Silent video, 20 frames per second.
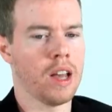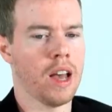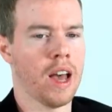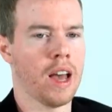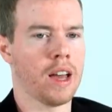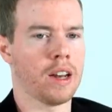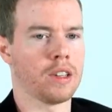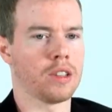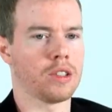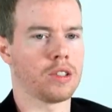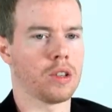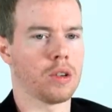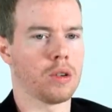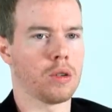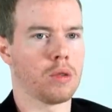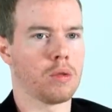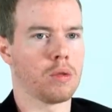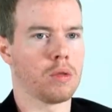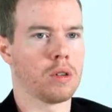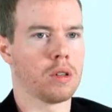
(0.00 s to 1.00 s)
And
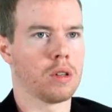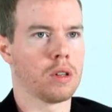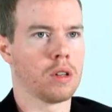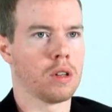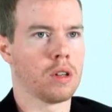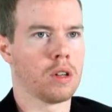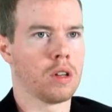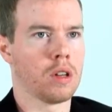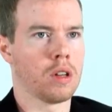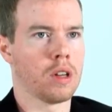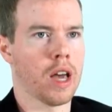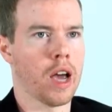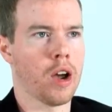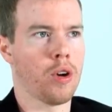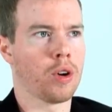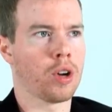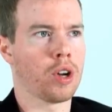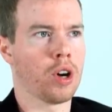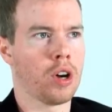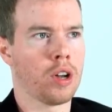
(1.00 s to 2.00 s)
so
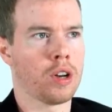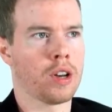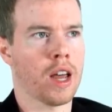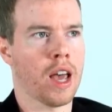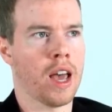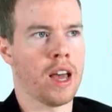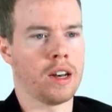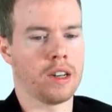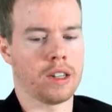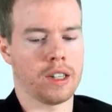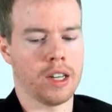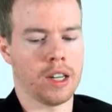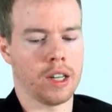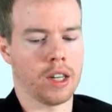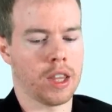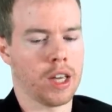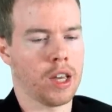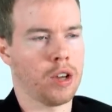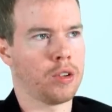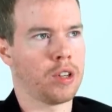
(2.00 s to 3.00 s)
Aragorn and
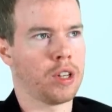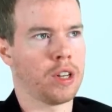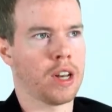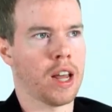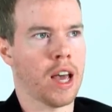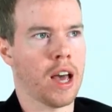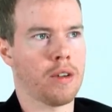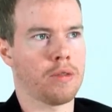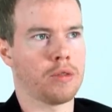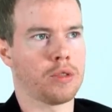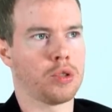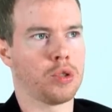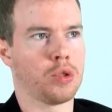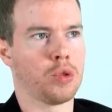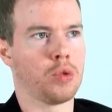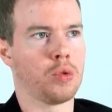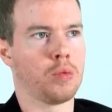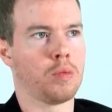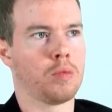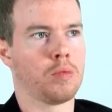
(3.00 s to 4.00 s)
King Theoden have
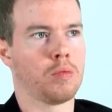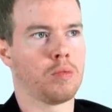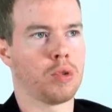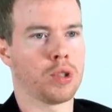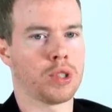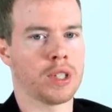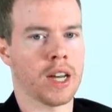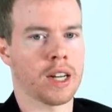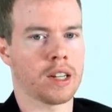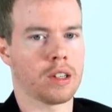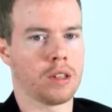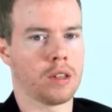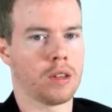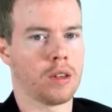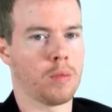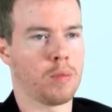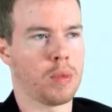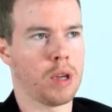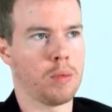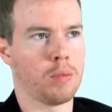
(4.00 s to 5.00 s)
to protect
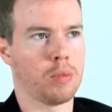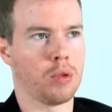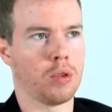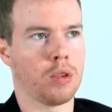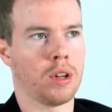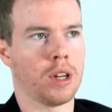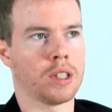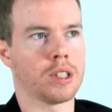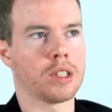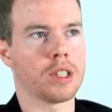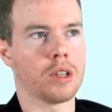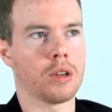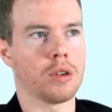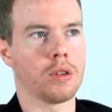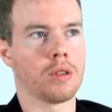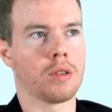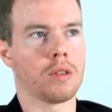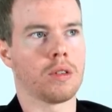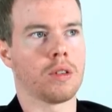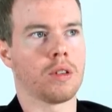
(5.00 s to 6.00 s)
the people
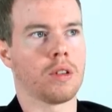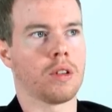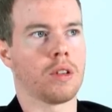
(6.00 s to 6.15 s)
until